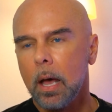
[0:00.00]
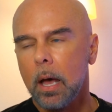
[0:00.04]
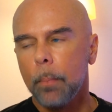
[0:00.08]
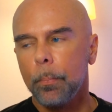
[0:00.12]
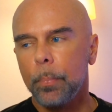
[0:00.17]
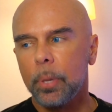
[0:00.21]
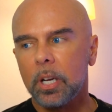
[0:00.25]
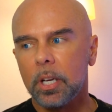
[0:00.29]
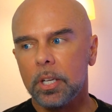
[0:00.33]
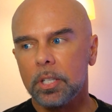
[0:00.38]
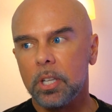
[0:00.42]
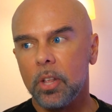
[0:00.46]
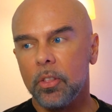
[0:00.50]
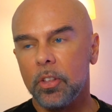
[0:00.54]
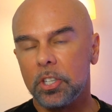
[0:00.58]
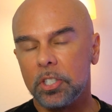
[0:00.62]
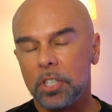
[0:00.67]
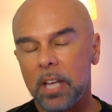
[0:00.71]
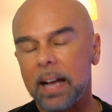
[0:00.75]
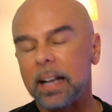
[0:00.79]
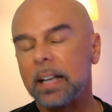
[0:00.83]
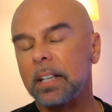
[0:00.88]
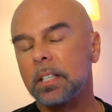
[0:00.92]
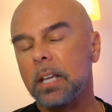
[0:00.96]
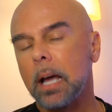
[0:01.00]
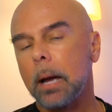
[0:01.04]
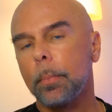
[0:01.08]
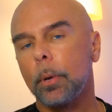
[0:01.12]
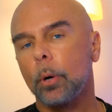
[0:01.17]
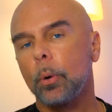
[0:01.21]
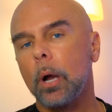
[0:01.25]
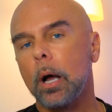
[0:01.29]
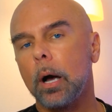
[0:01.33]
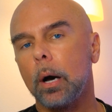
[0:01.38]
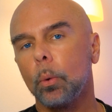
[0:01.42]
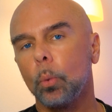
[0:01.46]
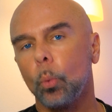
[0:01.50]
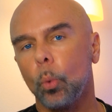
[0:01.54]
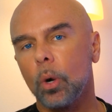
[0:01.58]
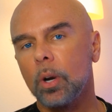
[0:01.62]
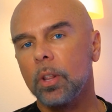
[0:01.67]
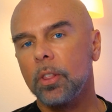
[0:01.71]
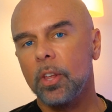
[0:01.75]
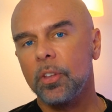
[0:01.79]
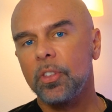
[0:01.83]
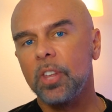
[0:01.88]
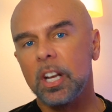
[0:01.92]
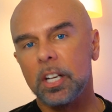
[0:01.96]
Because in the second time around, one
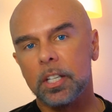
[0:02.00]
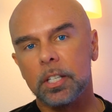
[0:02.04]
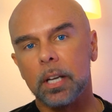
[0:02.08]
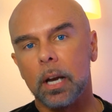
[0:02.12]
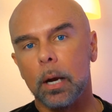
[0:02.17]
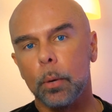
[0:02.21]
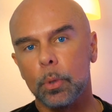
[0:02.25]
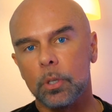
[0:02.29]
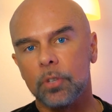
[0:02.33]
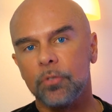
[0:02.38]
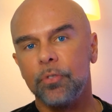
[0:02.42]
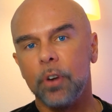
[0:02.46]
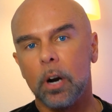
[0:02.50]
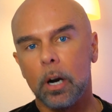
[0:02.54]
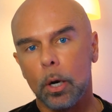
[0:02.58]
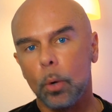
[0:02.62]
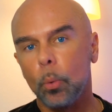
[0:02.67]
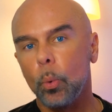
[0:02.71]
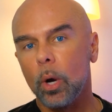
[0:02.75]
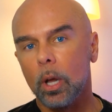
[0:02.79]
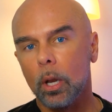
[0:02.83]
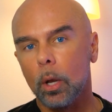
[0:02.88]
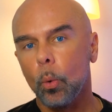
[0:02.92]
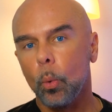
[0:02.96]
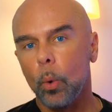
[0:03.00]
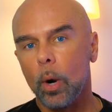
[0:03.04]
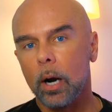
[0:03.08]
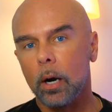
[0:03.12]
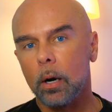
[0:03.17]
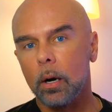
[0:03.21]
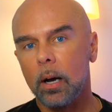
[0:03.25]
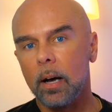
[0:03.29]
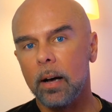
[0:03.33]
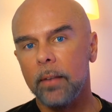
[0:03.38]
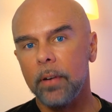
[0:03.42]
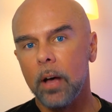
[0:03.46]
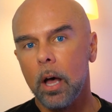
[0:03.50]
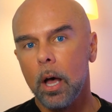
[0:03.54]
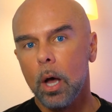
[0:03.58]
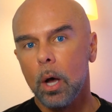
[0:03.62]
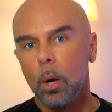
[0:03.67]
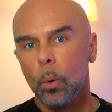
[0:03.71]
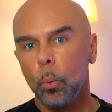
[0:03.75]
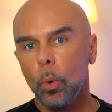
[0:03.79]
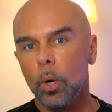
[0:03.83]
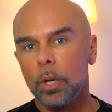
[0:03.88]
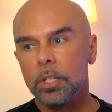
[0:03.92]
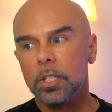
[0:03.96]
of the things that I was very well aware of
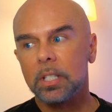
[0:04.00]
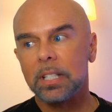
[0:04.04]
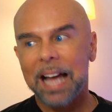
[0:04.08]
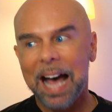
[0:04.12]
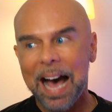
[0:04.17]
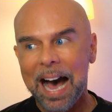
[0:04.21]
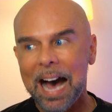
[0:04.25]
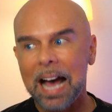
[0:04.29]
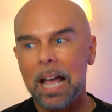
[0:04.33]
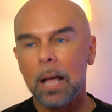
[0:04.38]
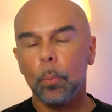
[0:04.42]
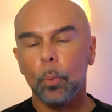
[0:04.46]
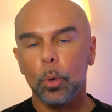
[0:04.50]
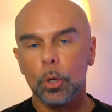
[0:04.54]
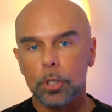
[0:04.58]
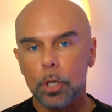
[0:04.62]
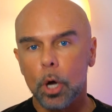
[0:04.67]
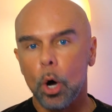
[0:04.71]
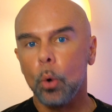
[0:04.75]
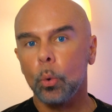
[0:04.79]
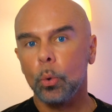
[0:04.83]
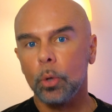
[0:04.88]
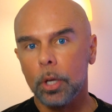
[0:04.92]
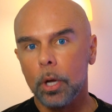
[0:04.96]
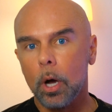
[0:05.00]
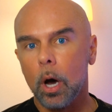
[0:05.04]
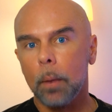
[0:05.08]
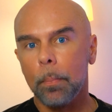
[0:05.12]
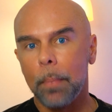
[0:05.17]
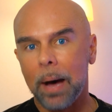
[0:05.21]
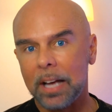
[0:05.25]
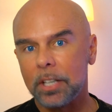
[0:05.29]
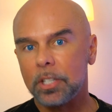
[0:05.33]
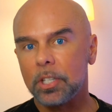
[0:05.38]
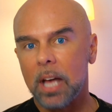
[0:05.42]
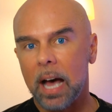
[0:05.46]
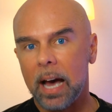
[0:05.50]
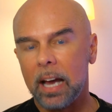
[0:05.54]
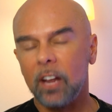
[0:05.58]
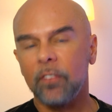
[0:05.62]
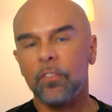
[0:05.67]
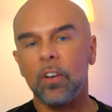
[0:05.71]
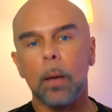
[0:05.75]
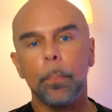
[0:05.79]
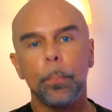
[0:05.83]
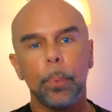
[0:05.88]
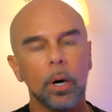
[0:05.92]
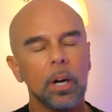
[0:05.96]
was time was only on my side if
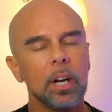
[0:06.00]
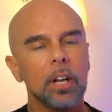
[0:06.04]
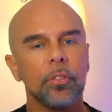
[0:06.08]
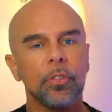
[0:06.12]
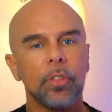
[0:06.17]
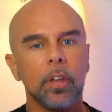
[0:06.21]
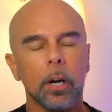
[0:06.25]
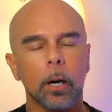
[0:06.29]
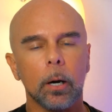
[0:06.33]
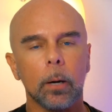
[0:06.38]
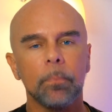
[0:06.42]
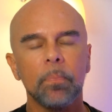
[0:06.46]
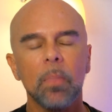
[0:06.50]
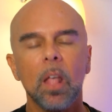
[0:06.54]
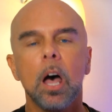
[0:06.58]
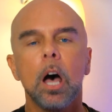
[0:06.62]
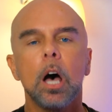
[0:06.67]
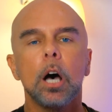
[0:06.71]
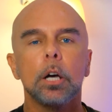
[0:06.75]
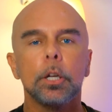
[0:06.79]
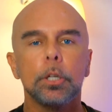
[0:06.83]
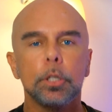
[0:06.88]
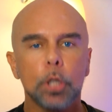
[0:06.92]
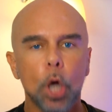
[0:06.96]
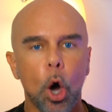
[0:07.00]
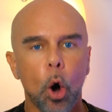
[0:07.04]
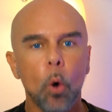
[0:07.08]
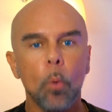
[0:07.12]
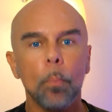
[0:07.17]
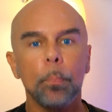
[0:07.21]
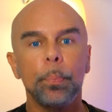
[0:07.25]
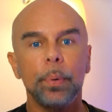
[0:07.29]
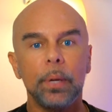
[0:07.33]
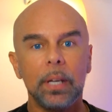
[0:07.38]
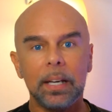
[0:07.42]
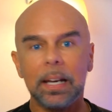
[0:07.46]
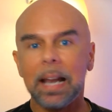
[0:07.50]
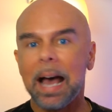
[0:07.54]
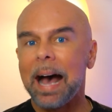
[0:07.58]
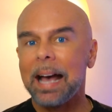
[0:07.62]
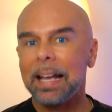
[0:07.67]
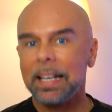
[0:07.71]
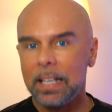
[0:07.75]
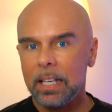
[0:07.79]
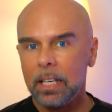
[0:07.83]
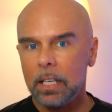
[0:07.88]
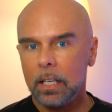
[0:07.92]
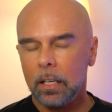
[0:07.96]
I put it there. Don't be
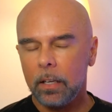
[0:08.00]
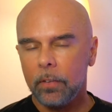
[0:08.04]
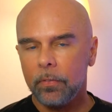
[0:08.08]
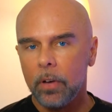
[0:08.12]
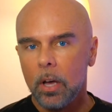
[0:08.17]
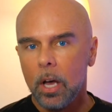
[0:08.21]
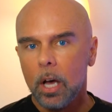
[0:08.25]
naive.